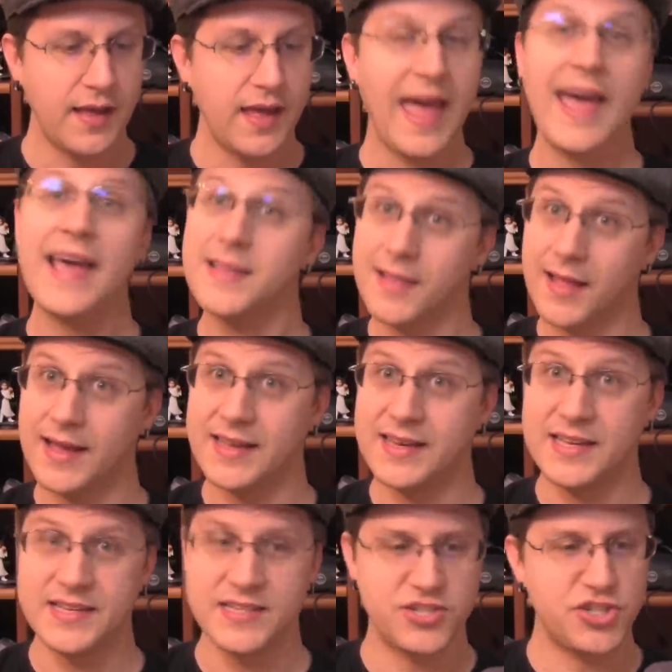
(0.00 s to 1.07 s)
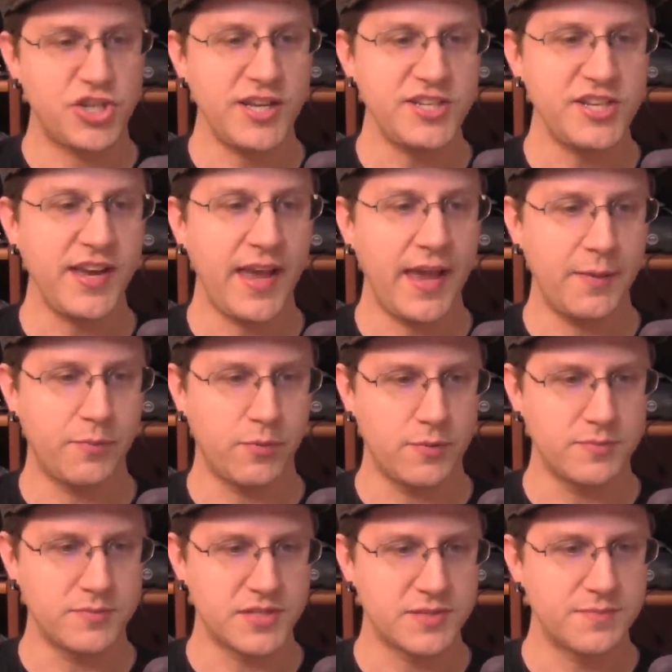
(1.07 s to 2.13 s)
Headline is, J.J.
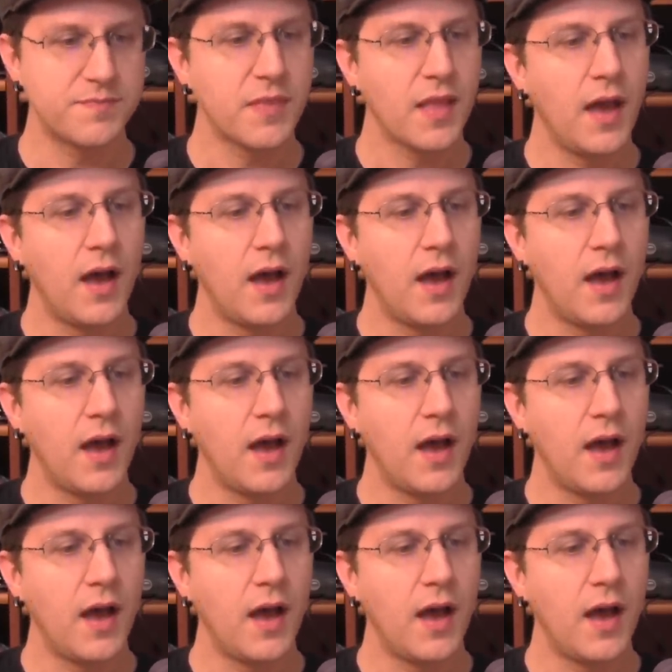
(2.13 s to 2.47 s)
Abrams,